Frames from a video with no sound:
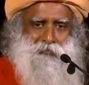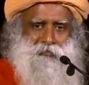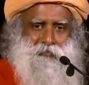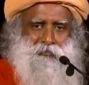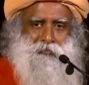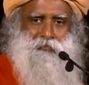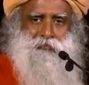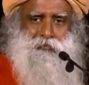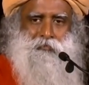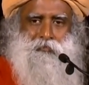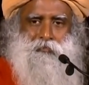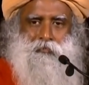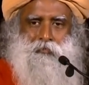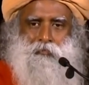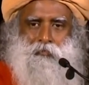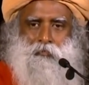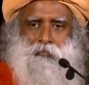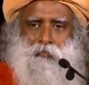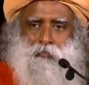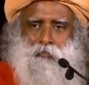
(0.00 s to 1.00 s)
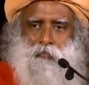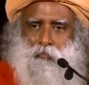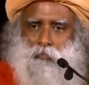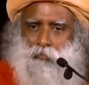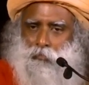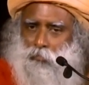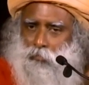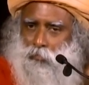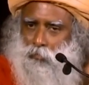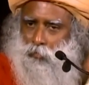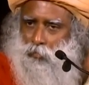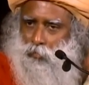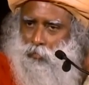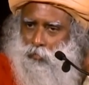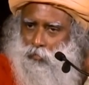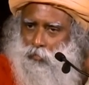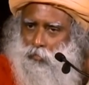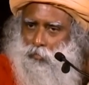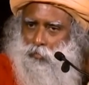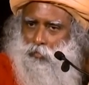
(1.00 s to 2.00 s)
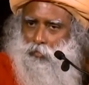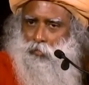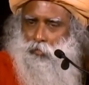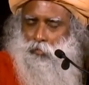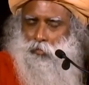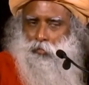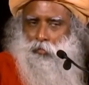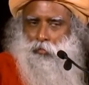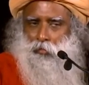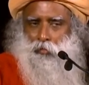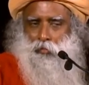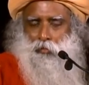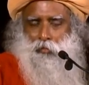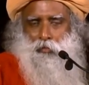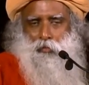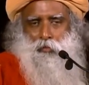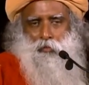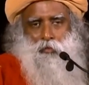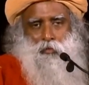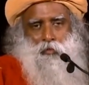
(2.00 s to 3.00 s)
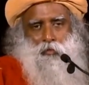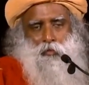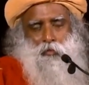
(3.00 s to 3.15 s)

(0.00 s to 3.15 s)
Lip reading: No one is speaking in this clip.